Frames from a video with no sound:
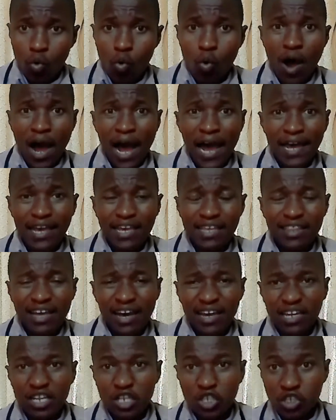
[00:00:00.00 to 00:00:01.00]
who are
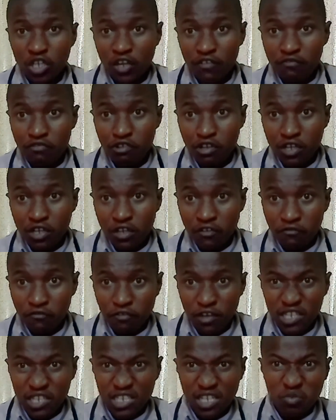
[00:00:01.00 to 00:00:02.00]
either HIV
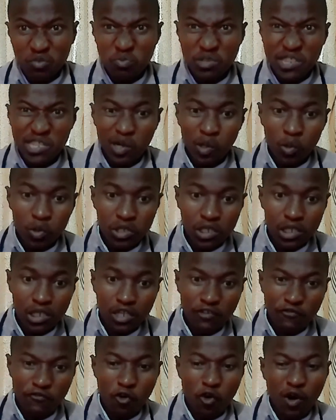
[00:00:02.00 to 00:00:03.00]
infected with low
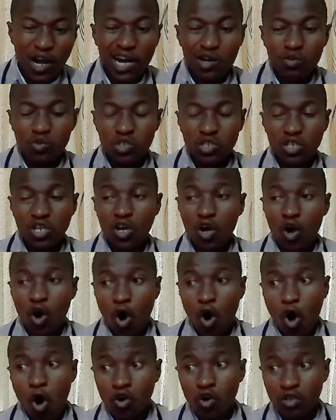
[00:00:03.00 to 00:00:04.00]
CD4 count
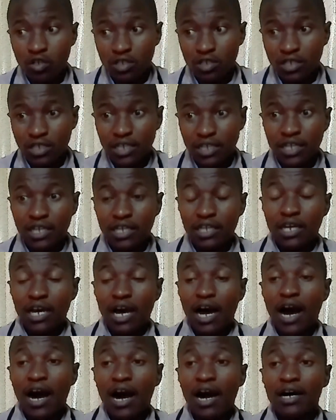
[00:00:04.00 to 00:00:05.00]
or
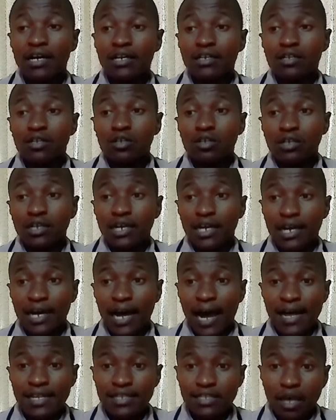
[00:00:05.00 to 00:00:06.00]
are
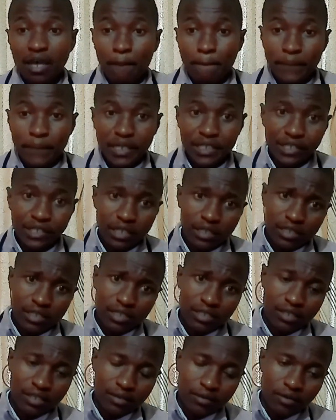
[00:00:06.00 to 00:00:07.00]
cancer
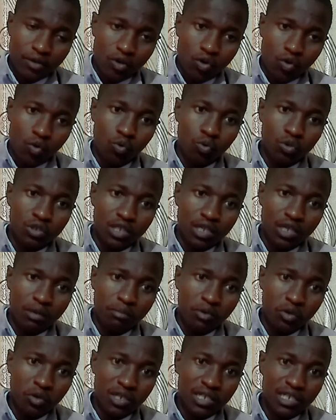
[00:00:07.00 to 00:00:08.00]
patients whose
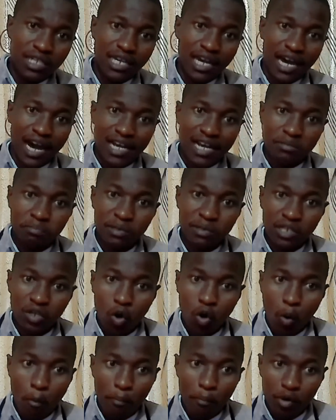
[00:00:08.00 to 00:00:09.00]
immunity has been
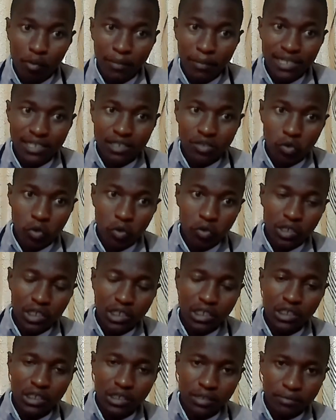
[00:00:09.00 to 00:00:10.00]
compromised
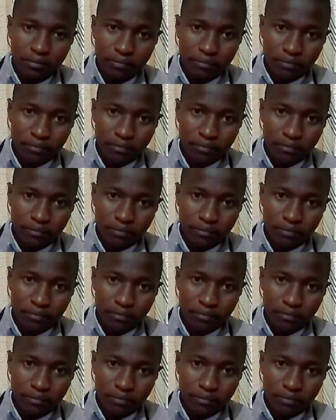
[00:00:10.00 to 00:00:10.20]
already.